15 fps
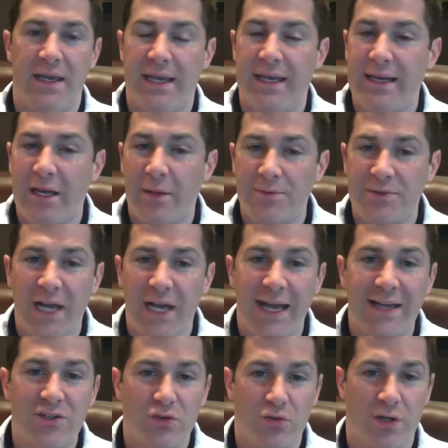and helps
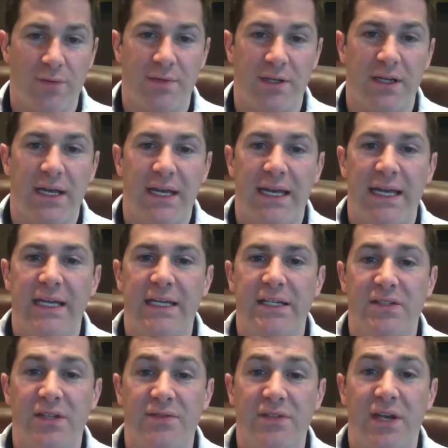guide treatment and
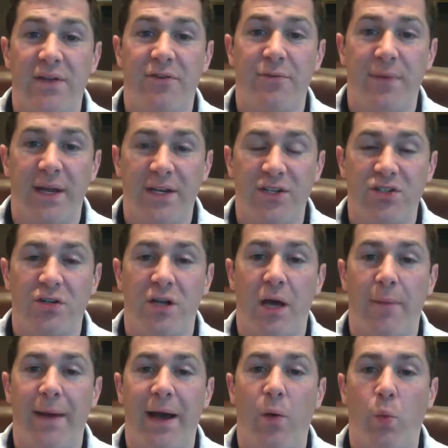gives us information
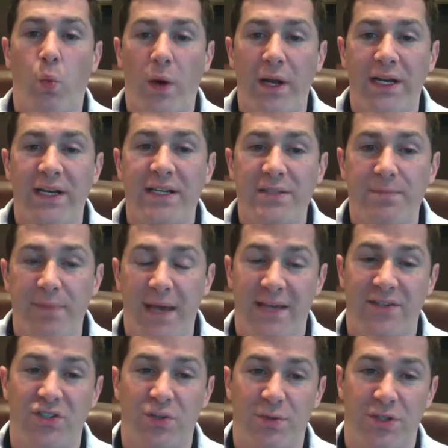about when it is
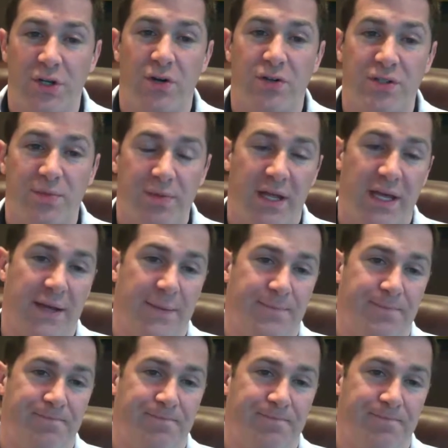best to return to play.